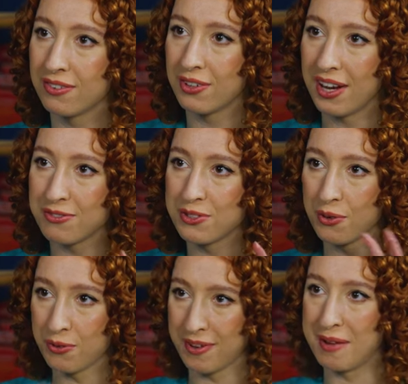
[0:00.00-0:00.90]
You left
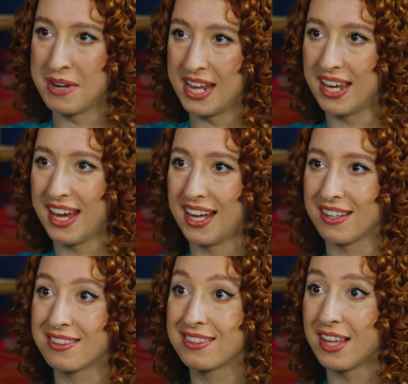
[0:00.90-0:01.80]
your family
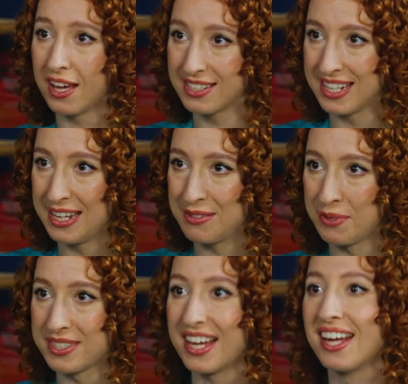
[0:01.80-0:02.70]
at 13,
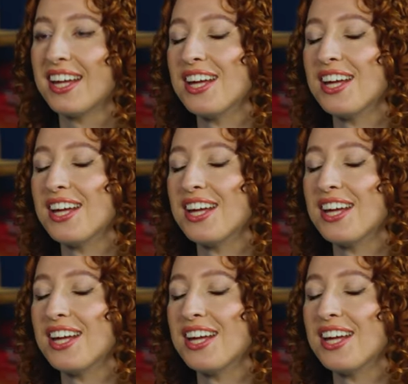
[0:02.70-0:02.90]
was it?